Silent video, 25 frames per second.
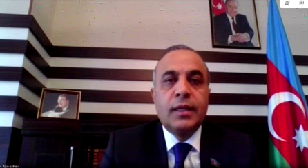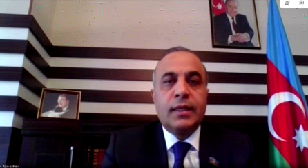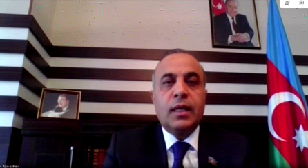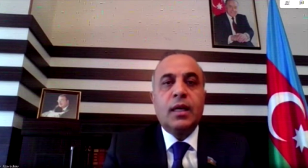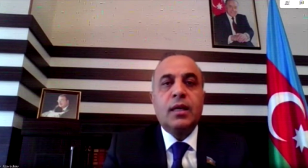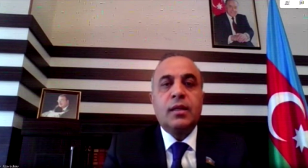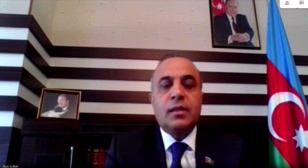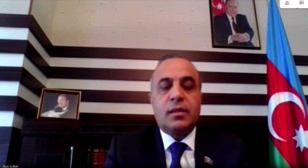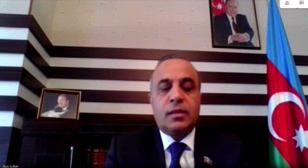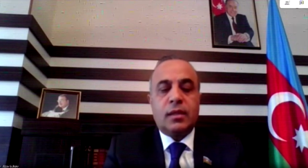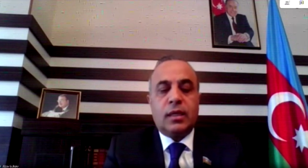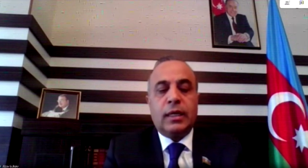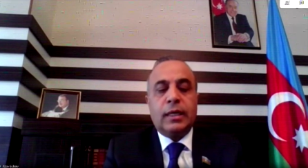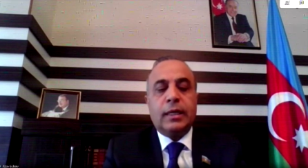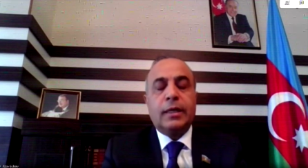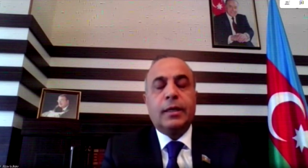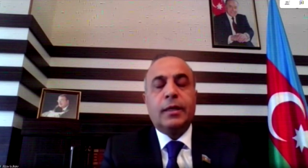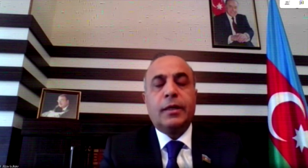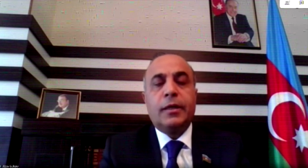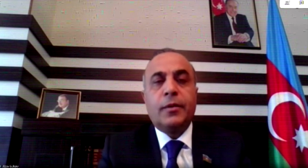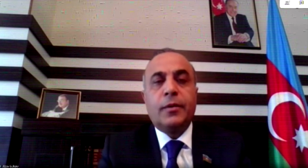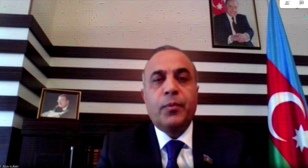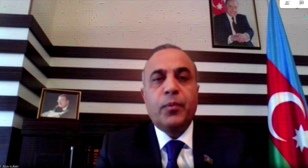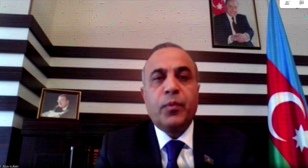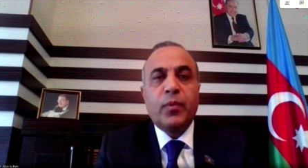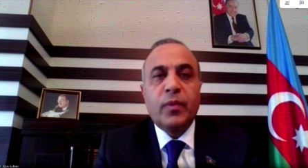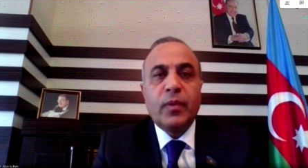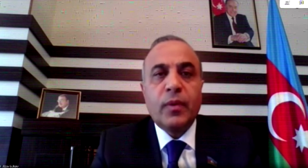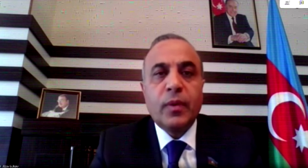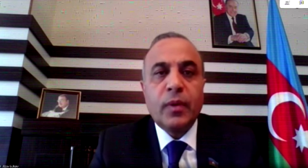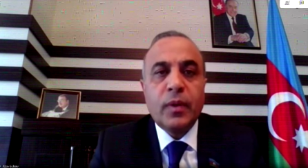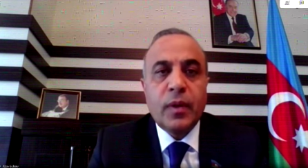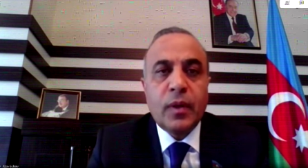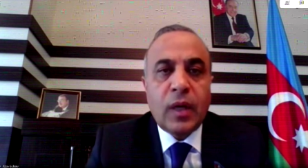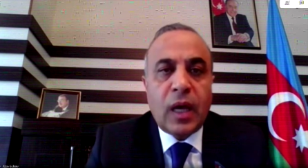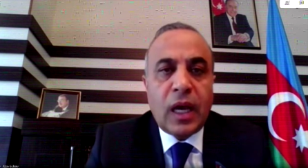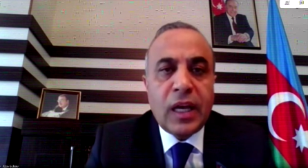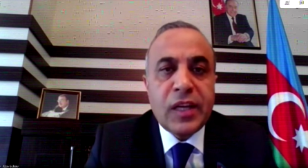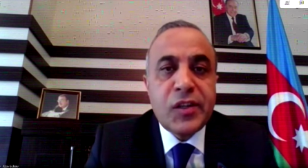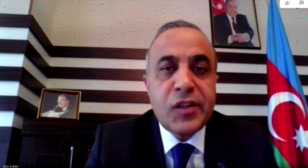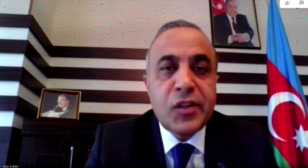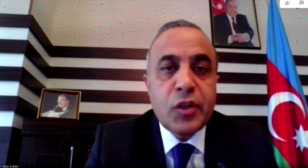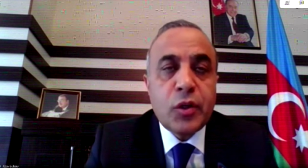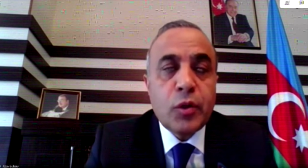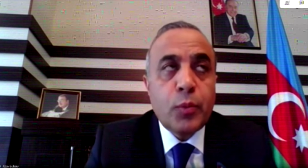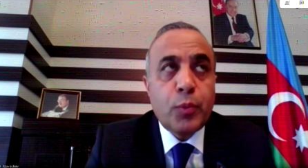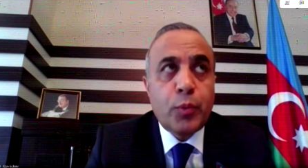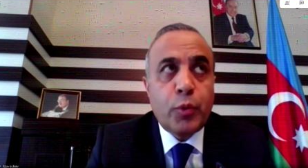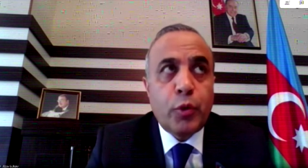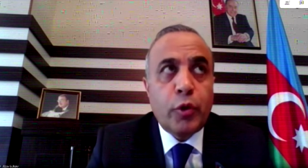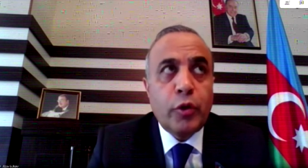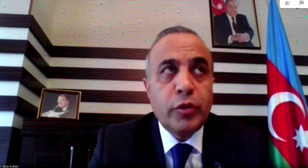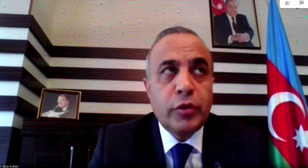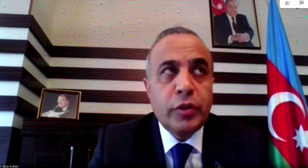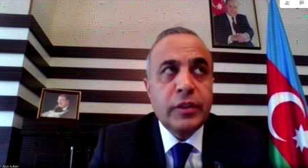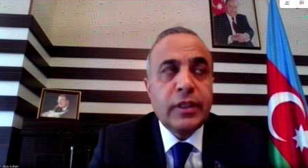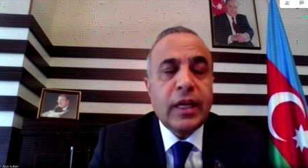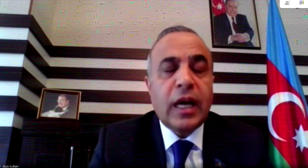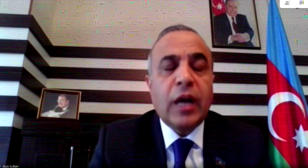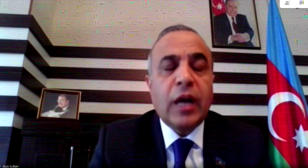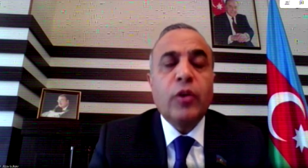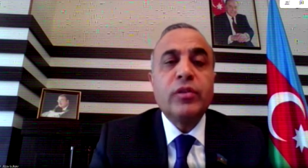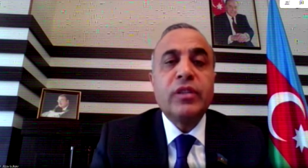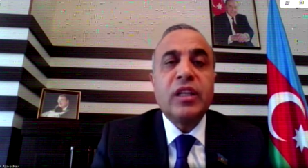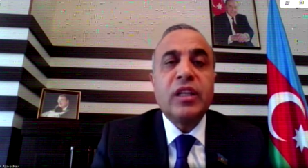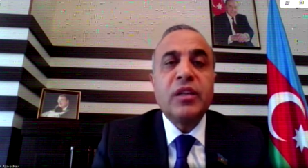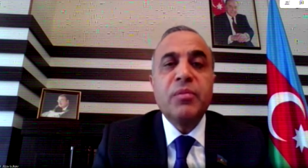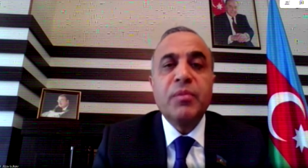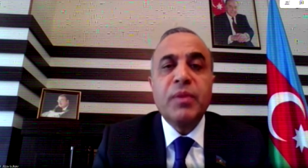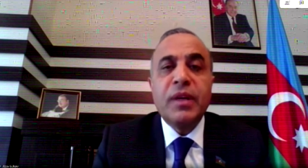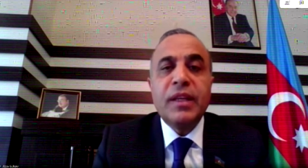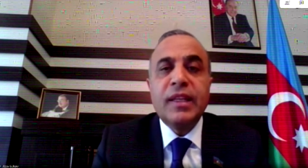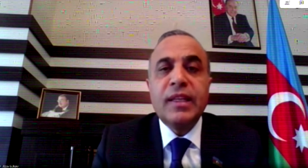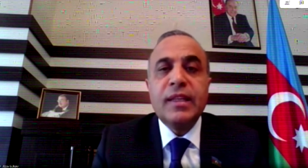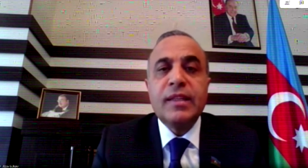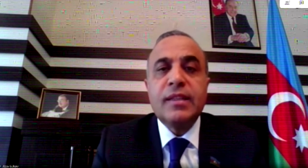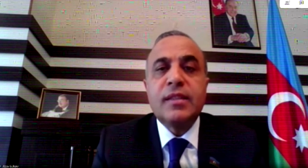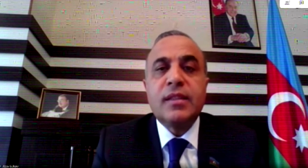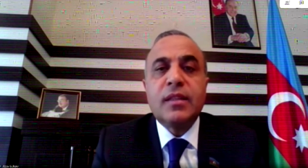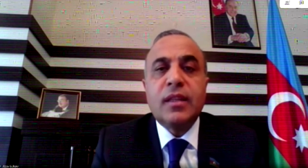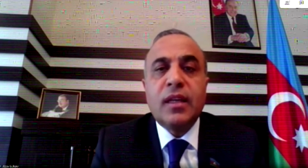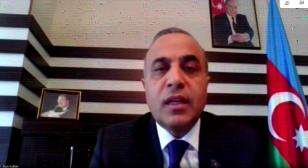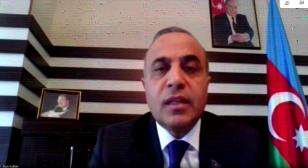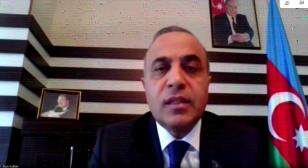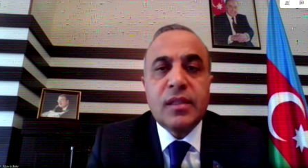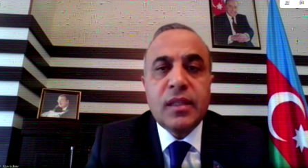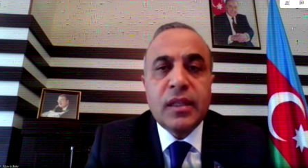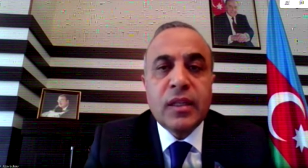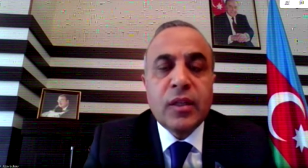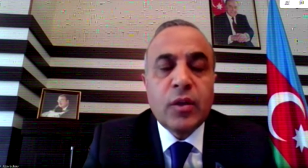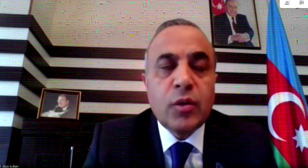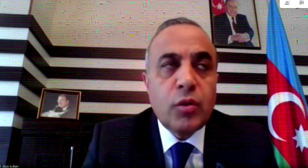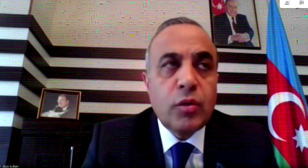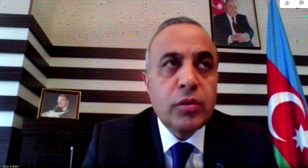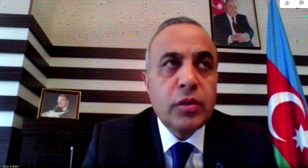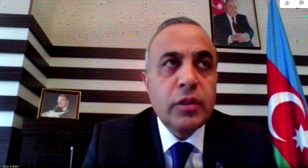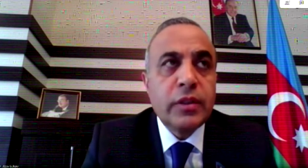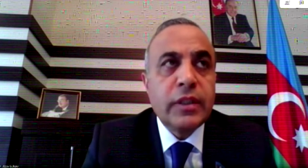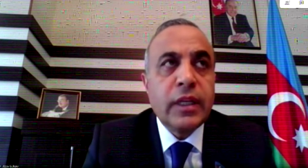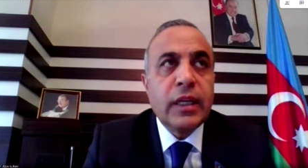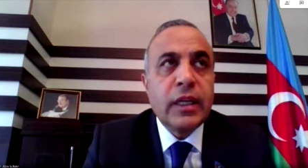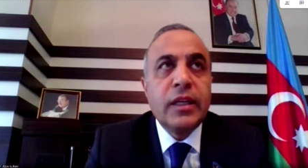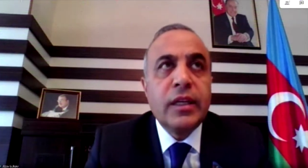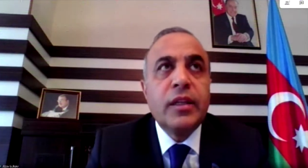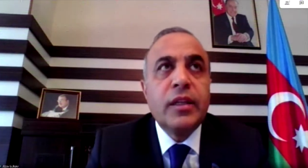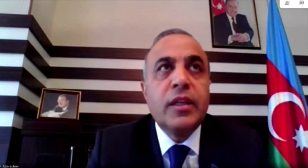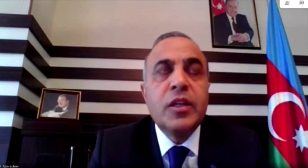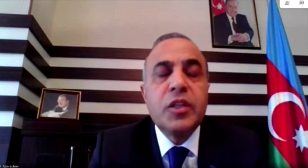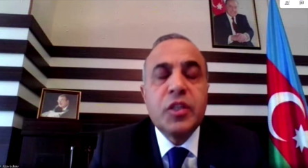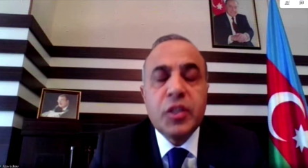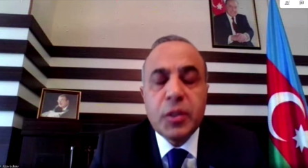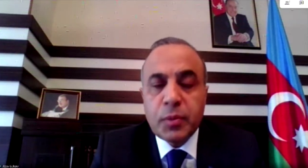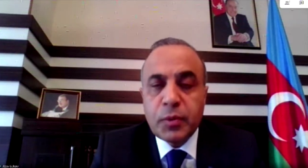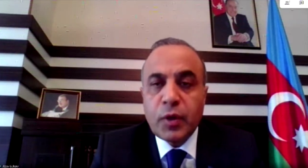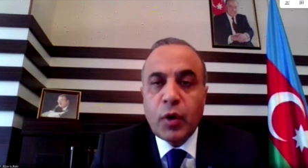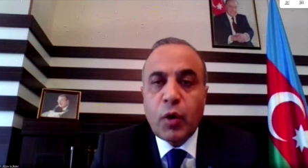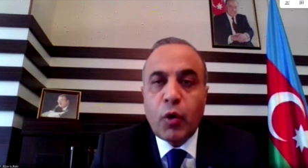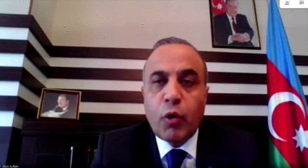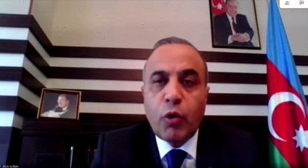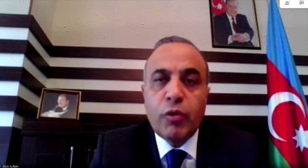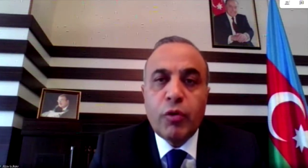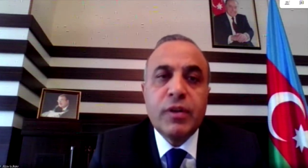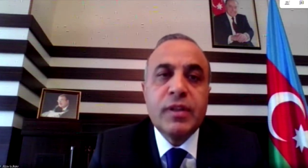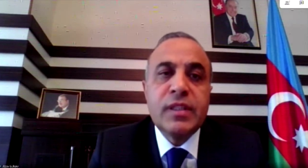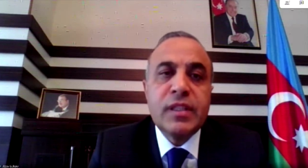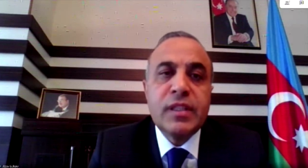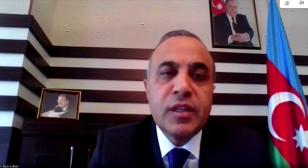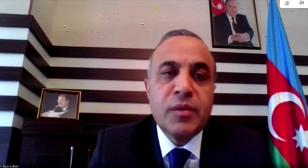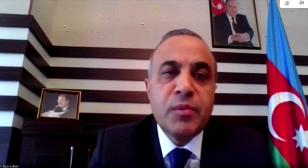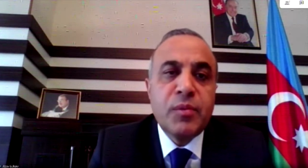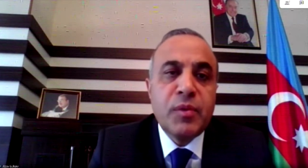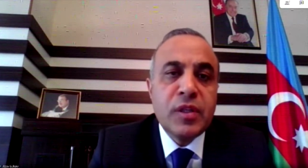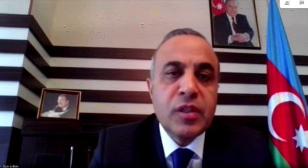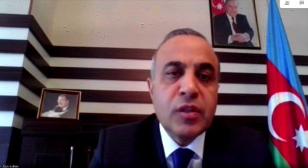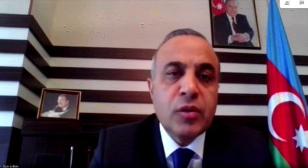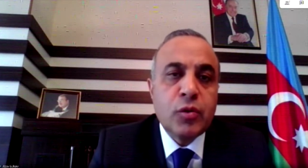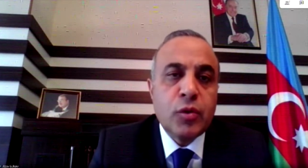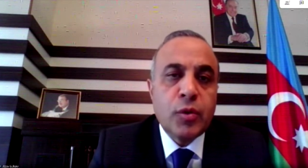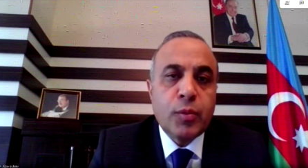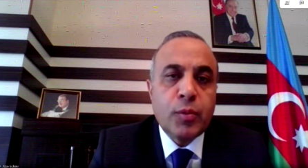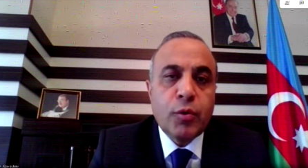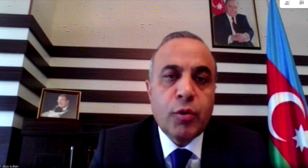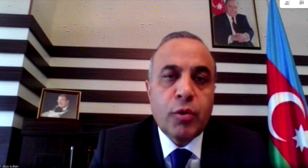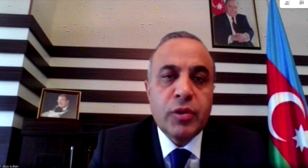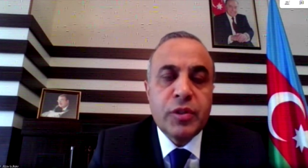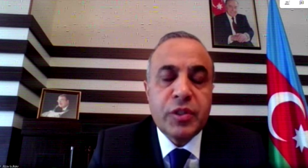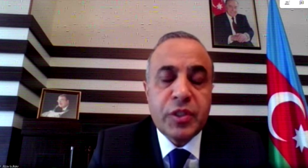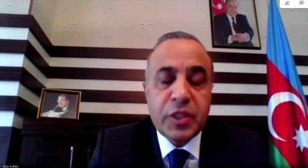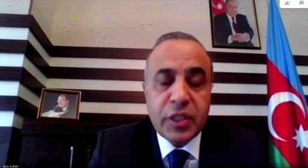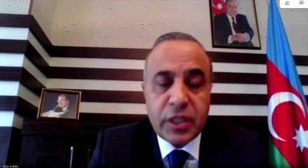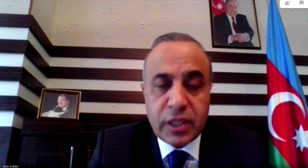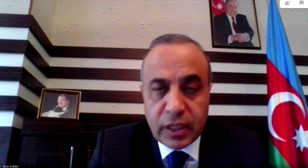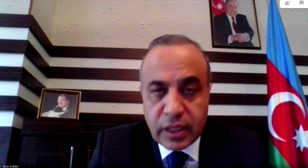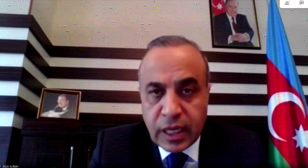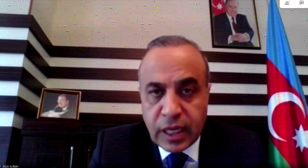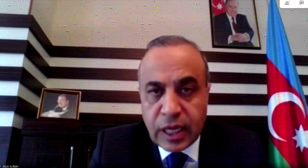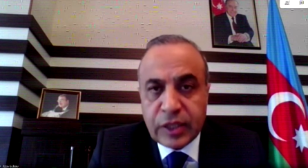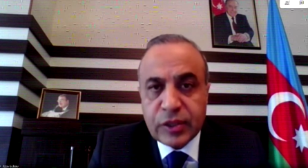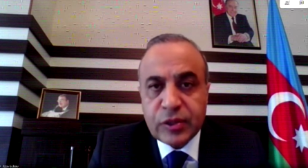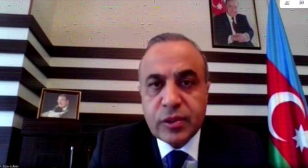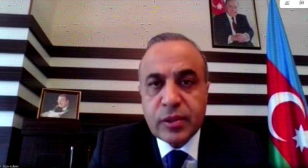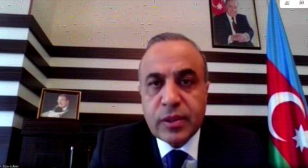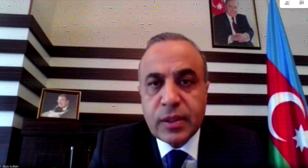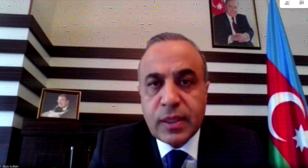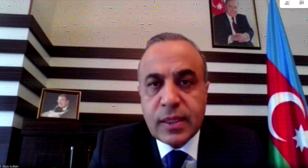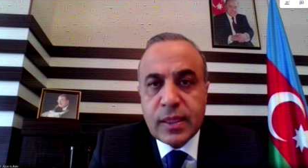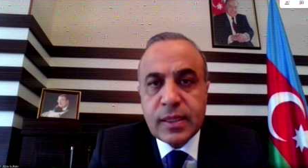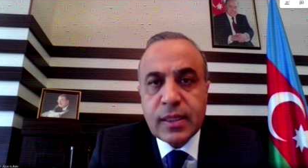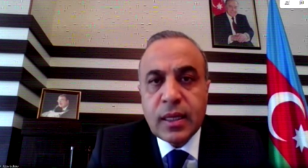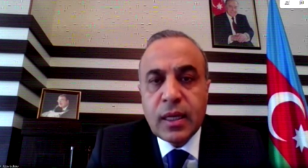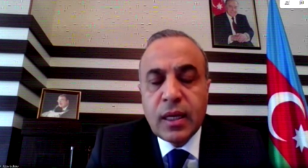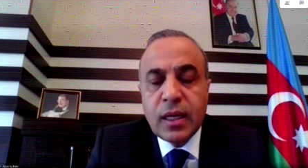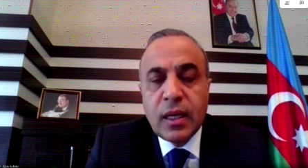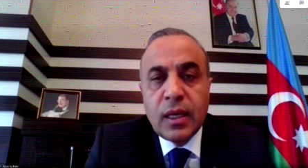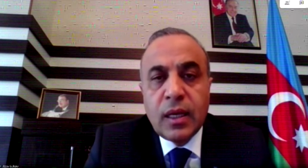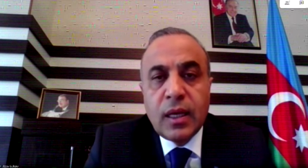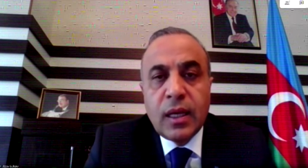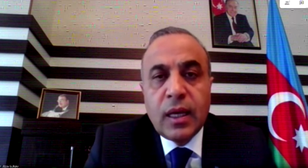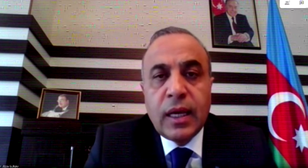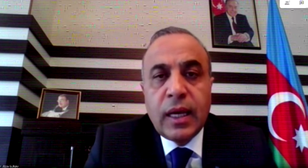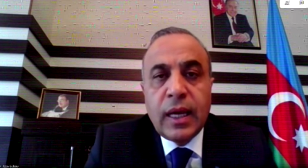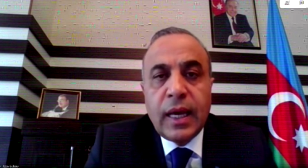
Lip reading: Yes, as you pointed out, that many states, including the leadership of the OEC Minsk Group co-chair countries